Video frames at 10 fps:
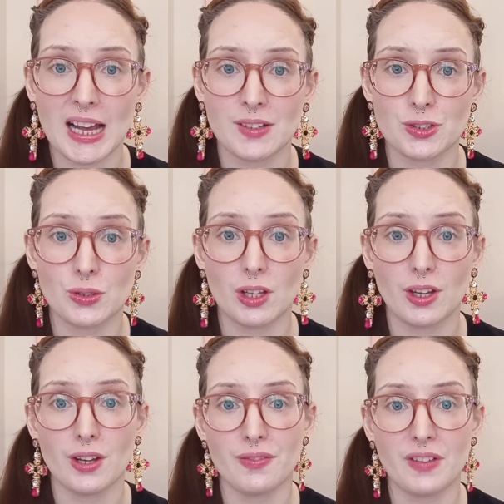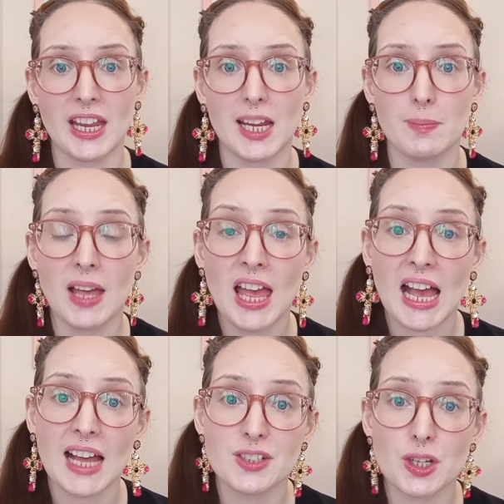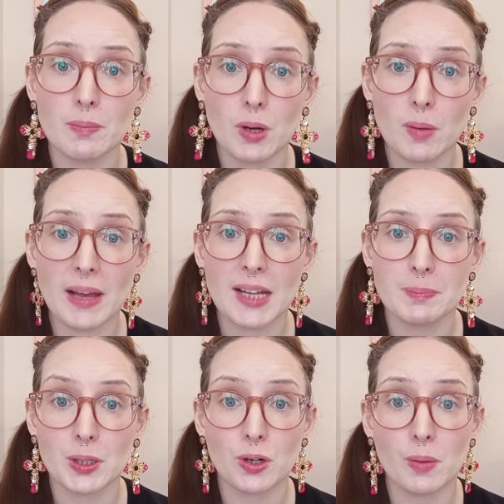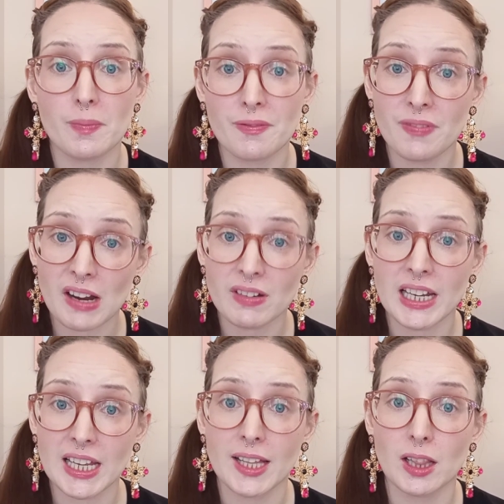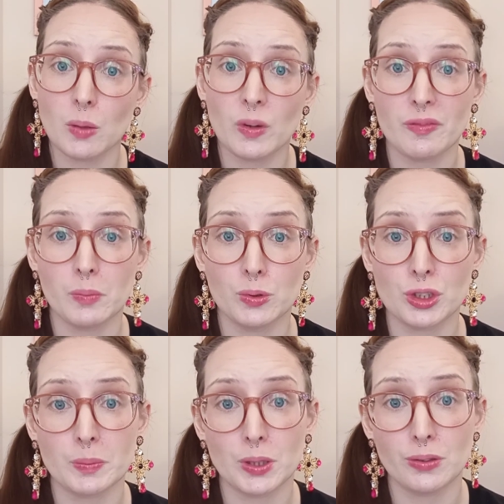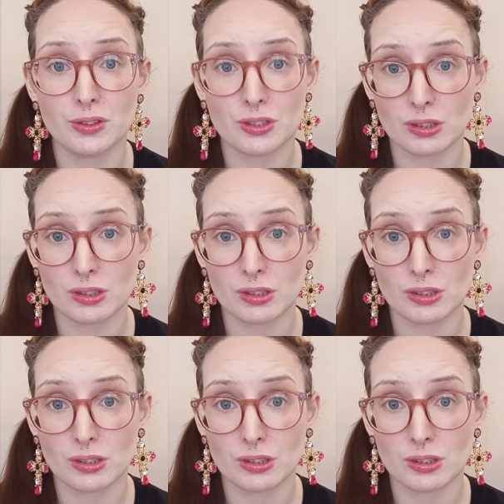handle her fame, and her mum had become very ill with multiple